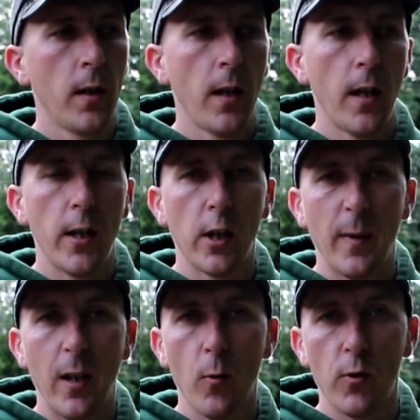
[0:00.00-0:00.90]
you're going to
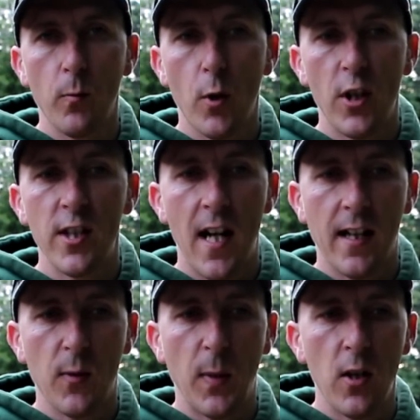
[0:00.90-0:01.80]
be using, what's your
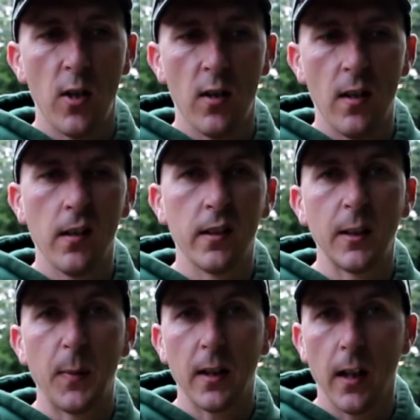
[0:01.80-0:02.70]
target species, and
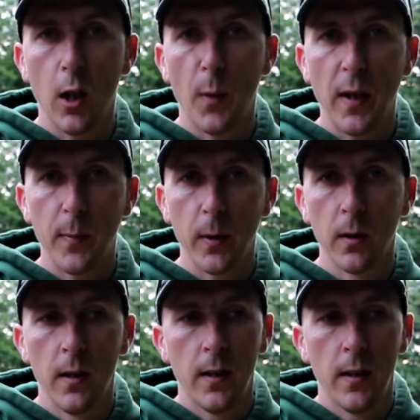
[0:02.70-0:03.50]
typically a lot of people,